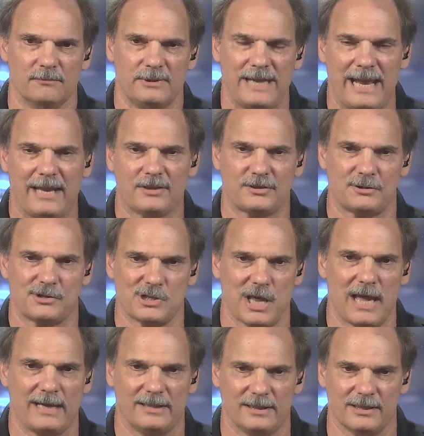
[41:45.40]
cancers
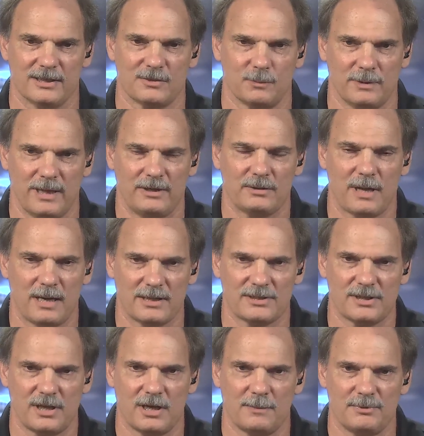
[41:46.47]
like this when they try to
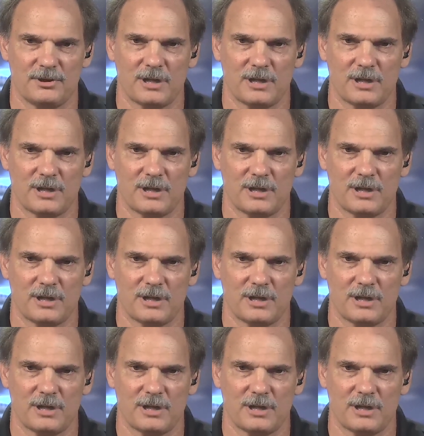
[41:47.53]
set up